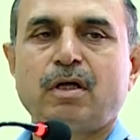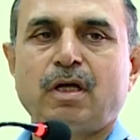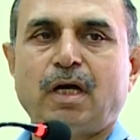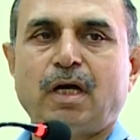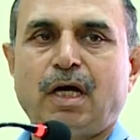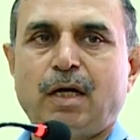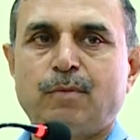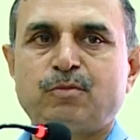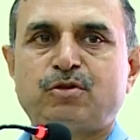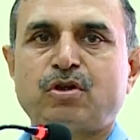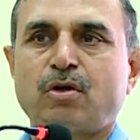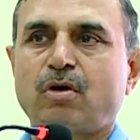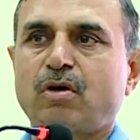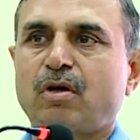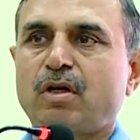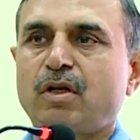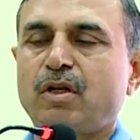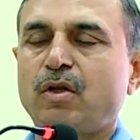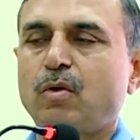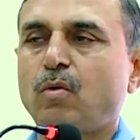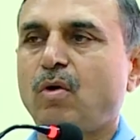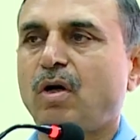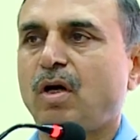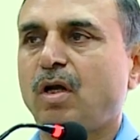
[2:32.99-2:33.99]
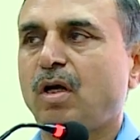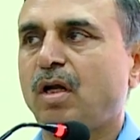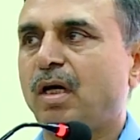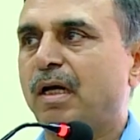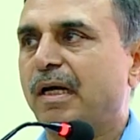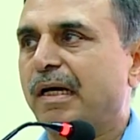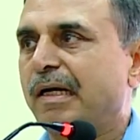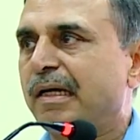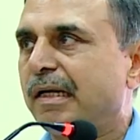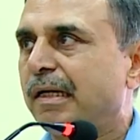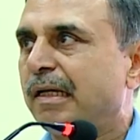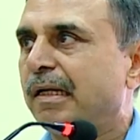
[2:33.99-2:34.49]
I'm sure you all
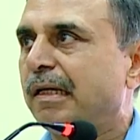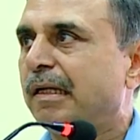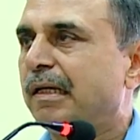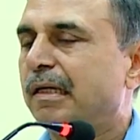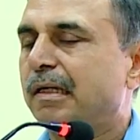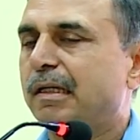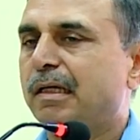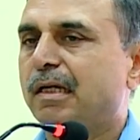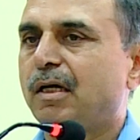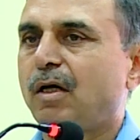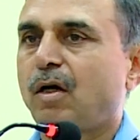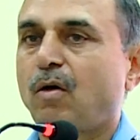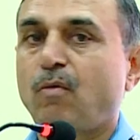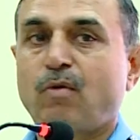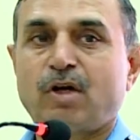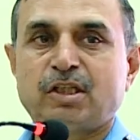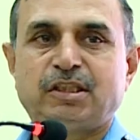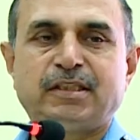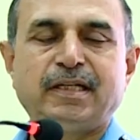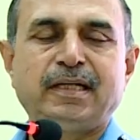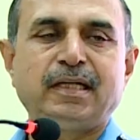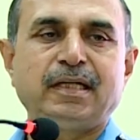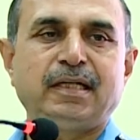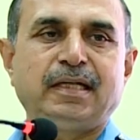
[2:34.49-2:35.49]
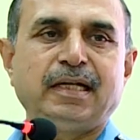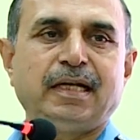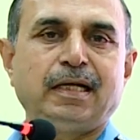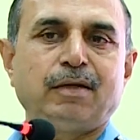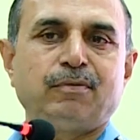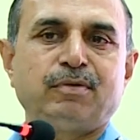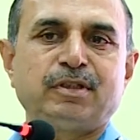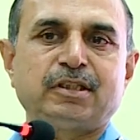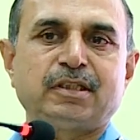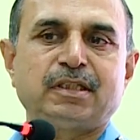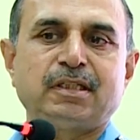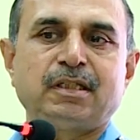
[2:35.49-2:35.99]
are watching
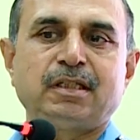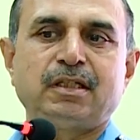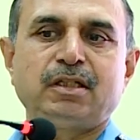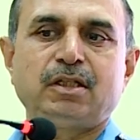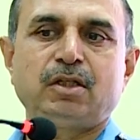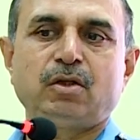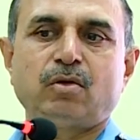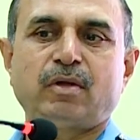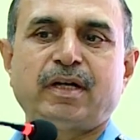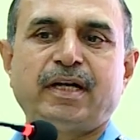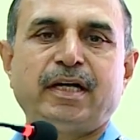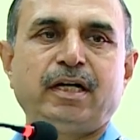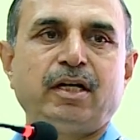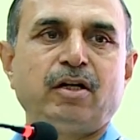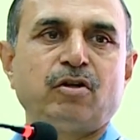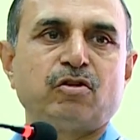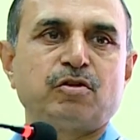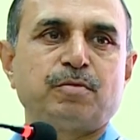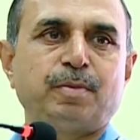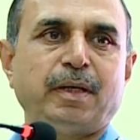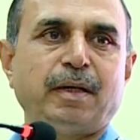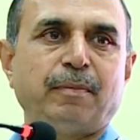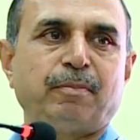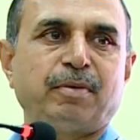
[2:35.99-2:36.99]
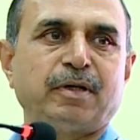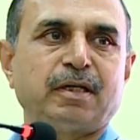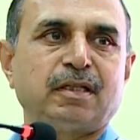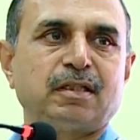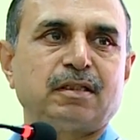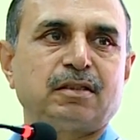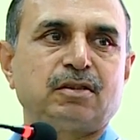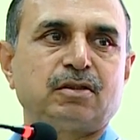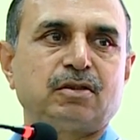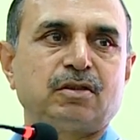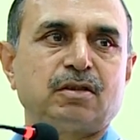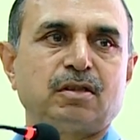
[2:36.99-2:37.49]
television, you read
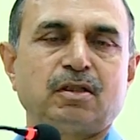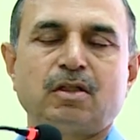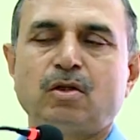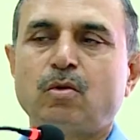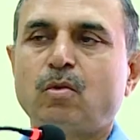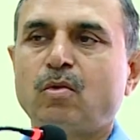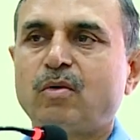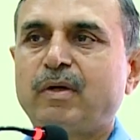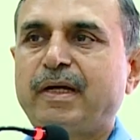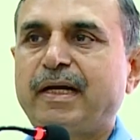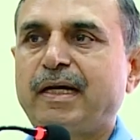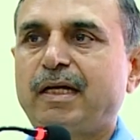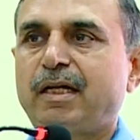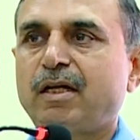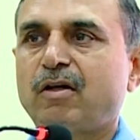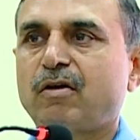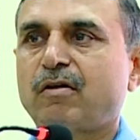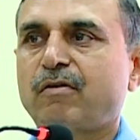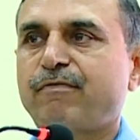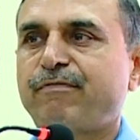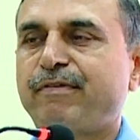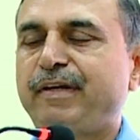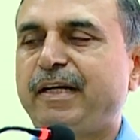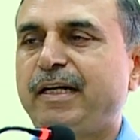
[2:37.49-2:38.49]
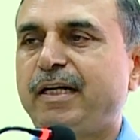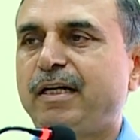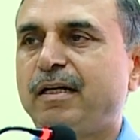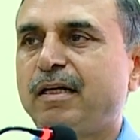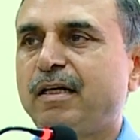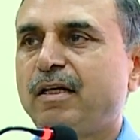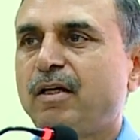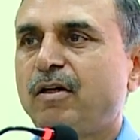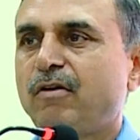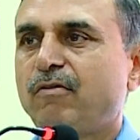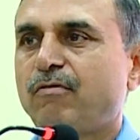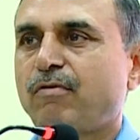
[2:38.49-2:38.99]
newspapers, you get your feed
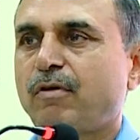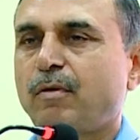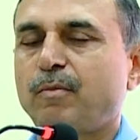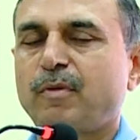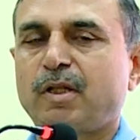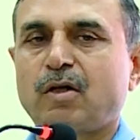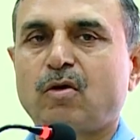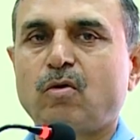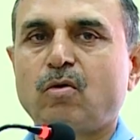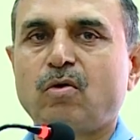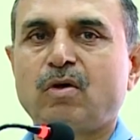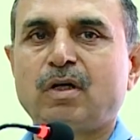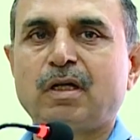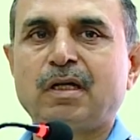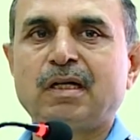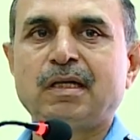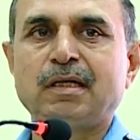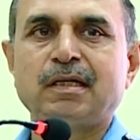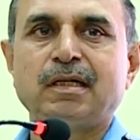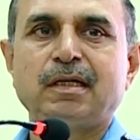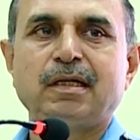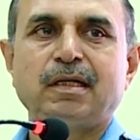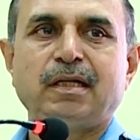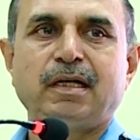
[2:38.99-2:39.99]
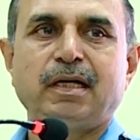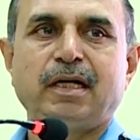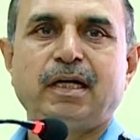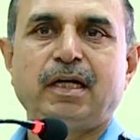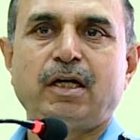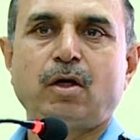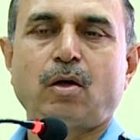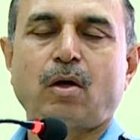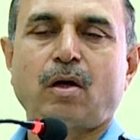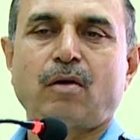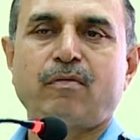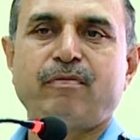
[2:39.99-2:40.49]
from the Google, and
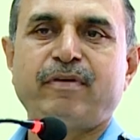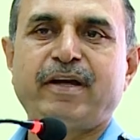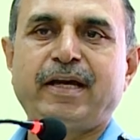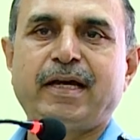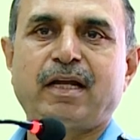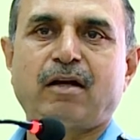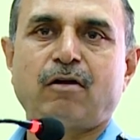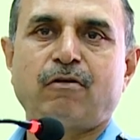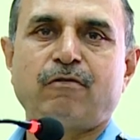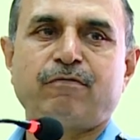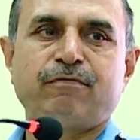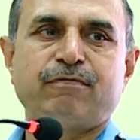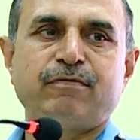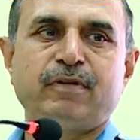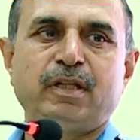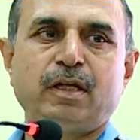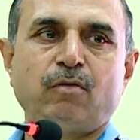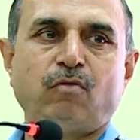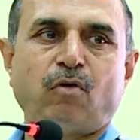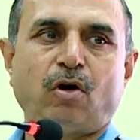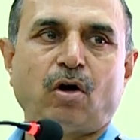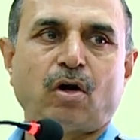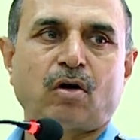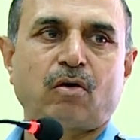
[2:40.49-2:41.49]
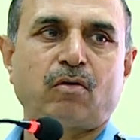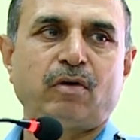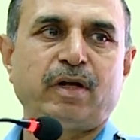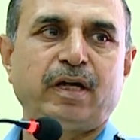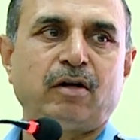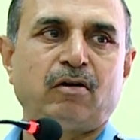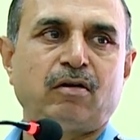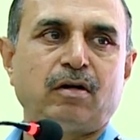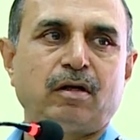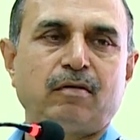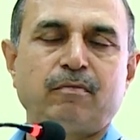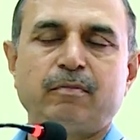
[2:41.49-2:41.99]
you are aware of the war going
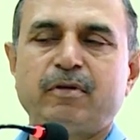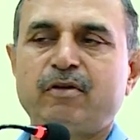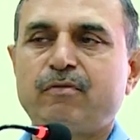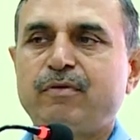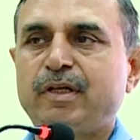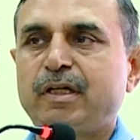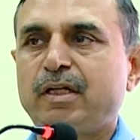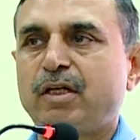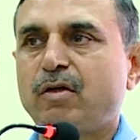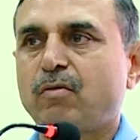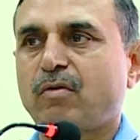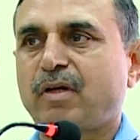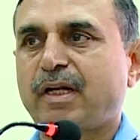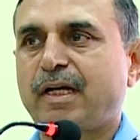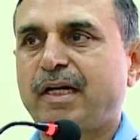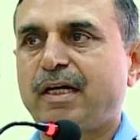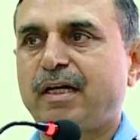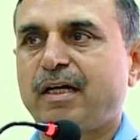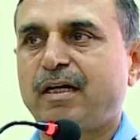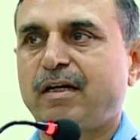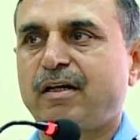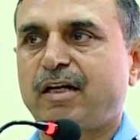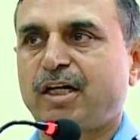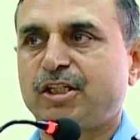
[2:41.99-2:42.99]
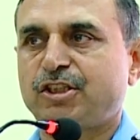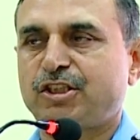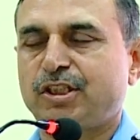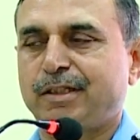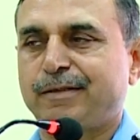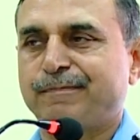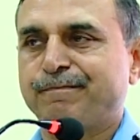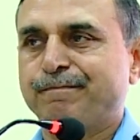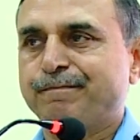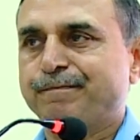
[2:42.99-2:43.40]
on between Ukraine and Russia.